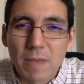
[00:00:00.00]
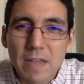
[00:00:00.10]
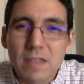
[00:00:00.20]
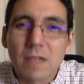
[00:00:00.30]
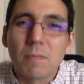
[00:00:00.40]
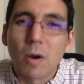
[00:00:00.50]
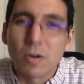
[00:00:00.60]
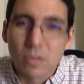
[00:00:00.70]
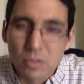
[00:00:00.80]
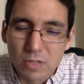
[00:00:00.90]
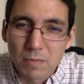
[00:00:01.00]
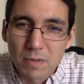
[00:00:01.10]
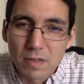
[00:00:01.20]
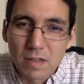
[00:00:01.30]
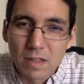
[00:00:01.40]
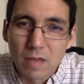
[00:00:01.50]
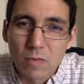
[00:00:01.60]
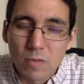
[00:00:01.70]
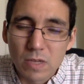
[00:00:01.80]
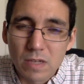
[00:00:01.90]
amazing partnership
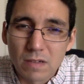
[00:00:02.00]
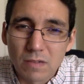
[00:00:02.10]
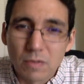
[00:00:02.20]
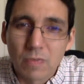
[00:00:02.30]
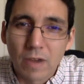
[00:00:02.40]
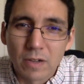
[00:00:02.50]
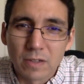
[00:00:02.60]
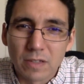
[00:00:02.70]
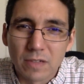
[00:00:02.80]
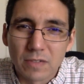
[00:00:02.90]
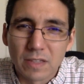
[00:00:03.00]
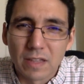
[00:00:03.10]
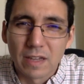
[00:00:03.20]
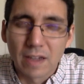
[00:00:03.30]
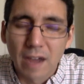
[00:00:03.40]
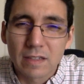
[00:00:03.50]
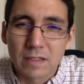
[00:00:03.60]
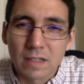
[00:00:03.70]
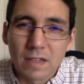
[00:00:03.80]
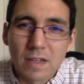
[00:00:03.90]
that we find ourselves in, that God
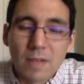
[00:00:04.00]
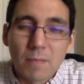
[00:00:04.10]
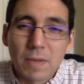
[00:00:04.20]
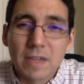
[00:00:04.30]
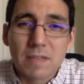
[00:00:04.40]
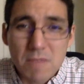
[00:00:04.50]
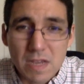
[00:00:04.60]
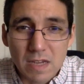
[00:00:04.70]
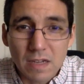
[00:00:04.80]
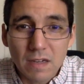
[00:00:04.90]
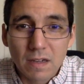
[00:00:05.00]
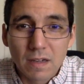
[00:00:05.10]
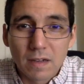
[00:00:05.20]
has picked me